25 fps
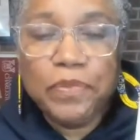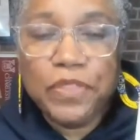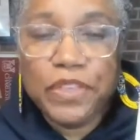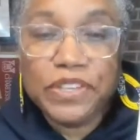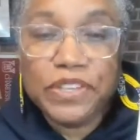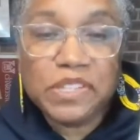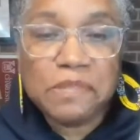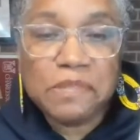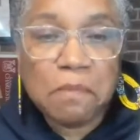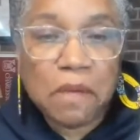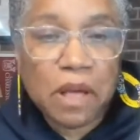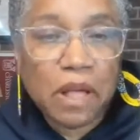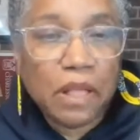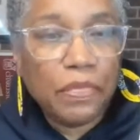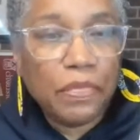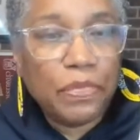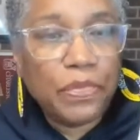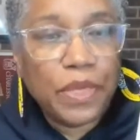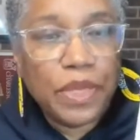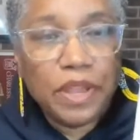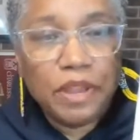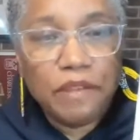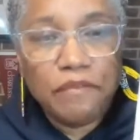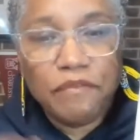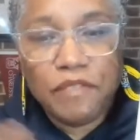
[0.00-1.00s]
this
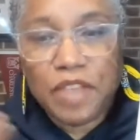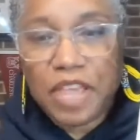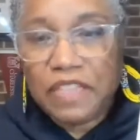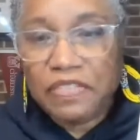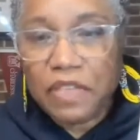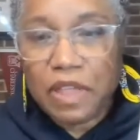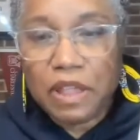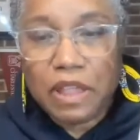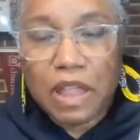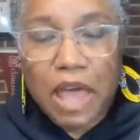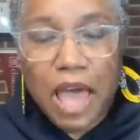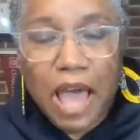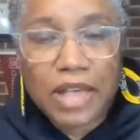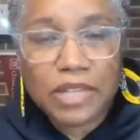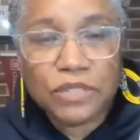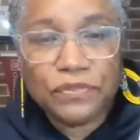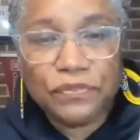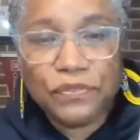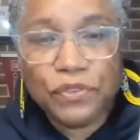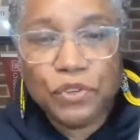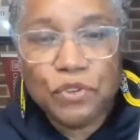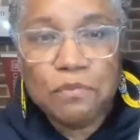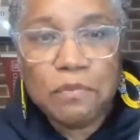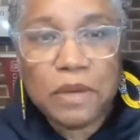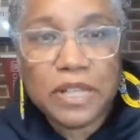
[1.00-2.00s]
month and in the
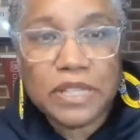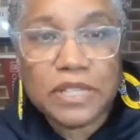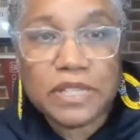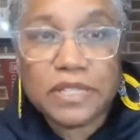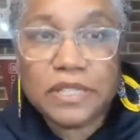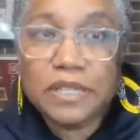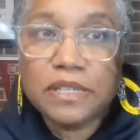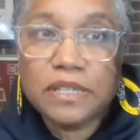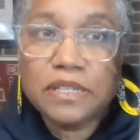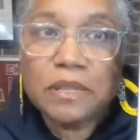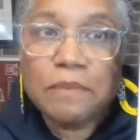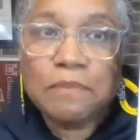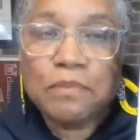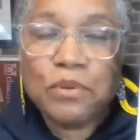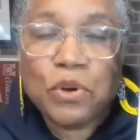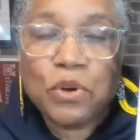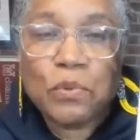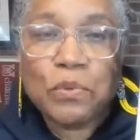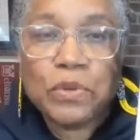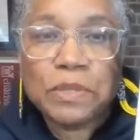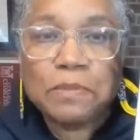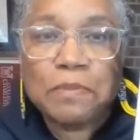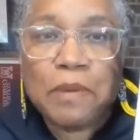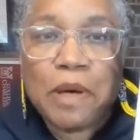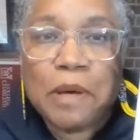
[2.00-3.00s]
last few months since the
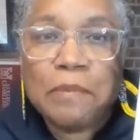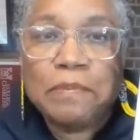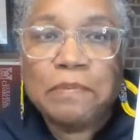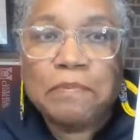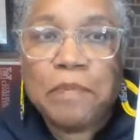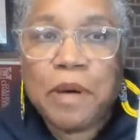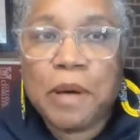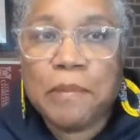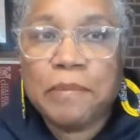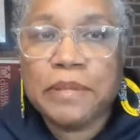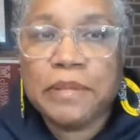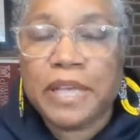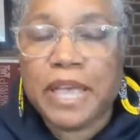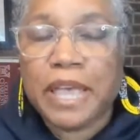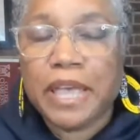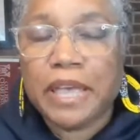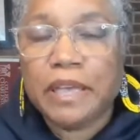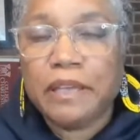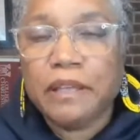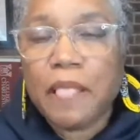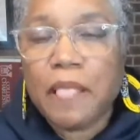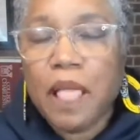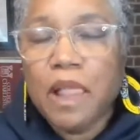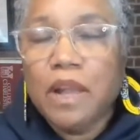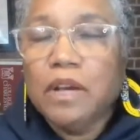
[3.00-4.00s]
book was
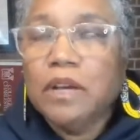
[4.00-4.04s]
published.